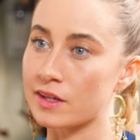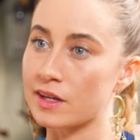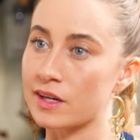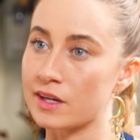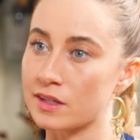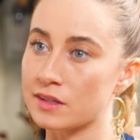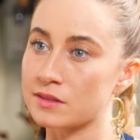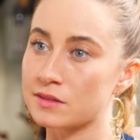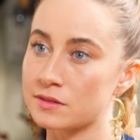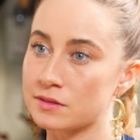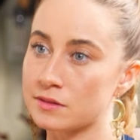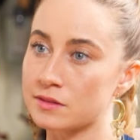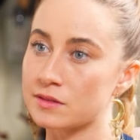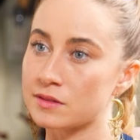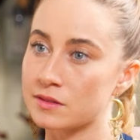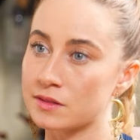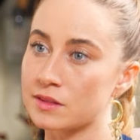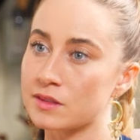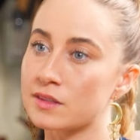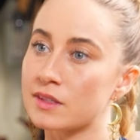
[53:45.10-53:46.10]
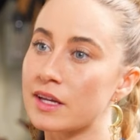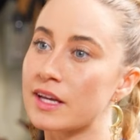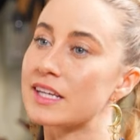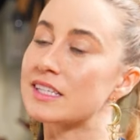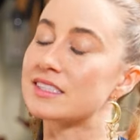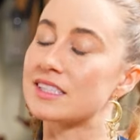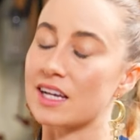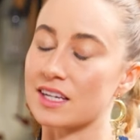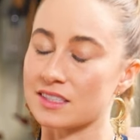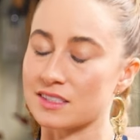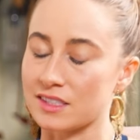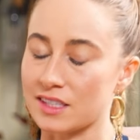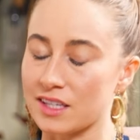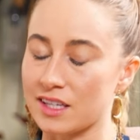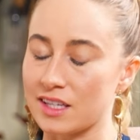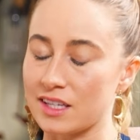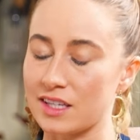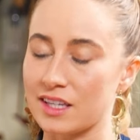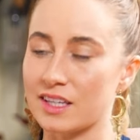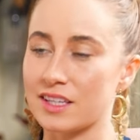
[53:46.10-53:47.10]
healing yeah. people with herbs. Exactly. That's what I was
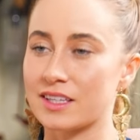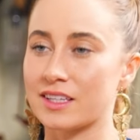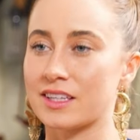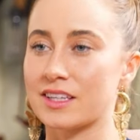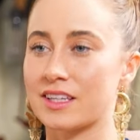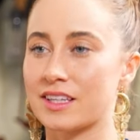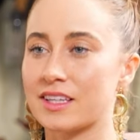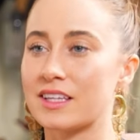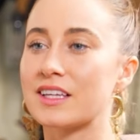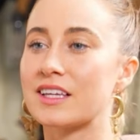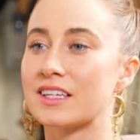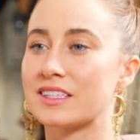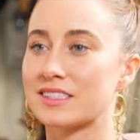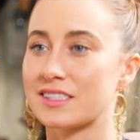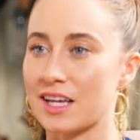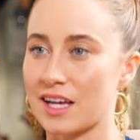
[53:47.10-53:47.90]
doing. I had herbal remedies.